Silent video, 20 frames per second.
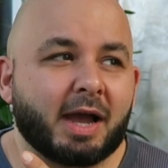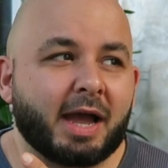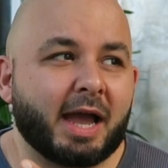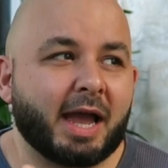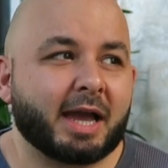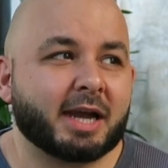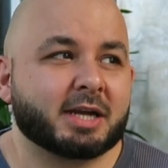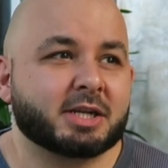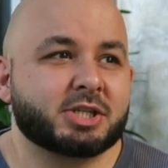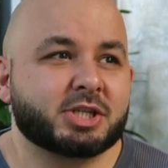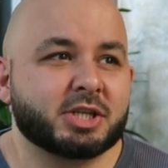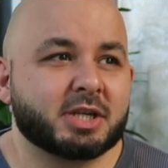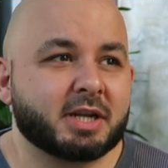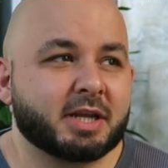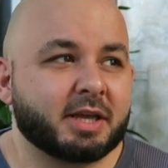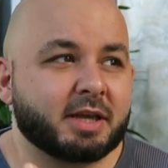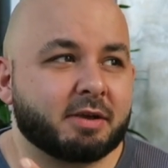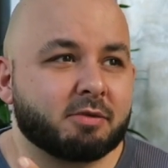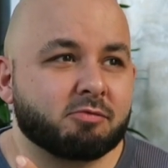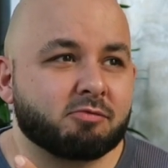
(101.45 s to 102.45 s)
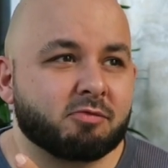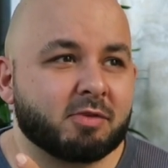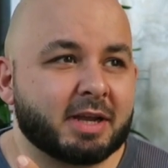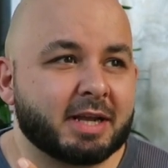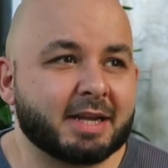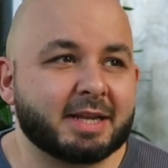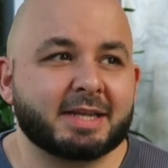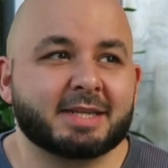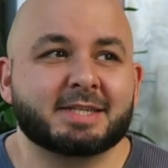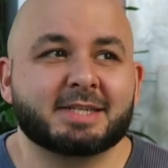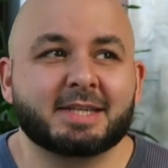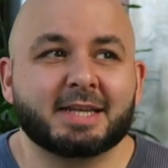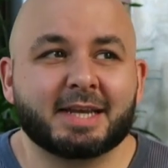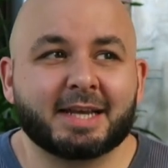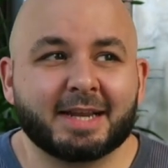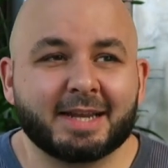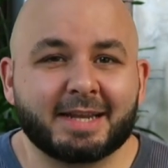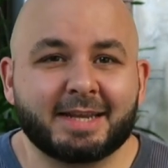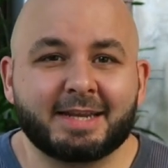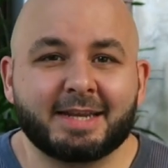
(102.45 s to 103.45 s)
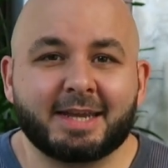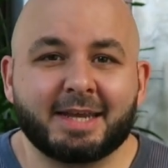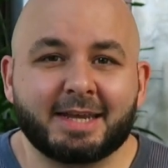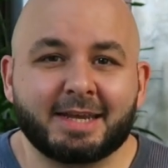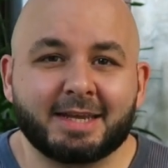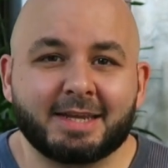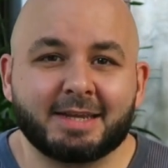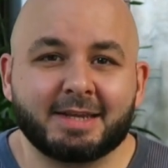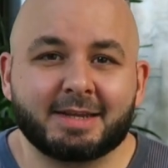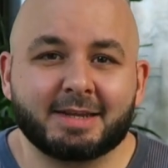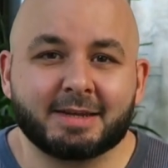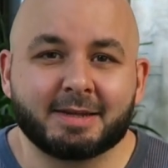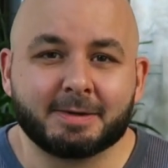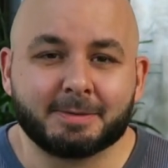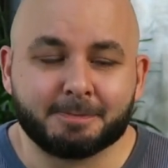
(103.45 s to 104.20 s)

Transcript: actually realistically need